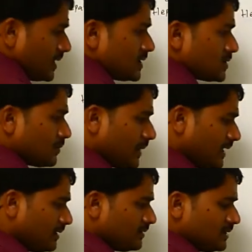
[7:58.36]
so
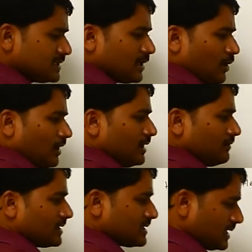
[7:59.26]
when these are all
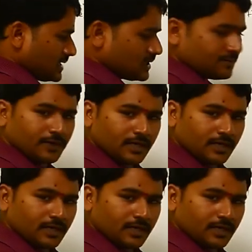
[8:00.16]
liver cells, for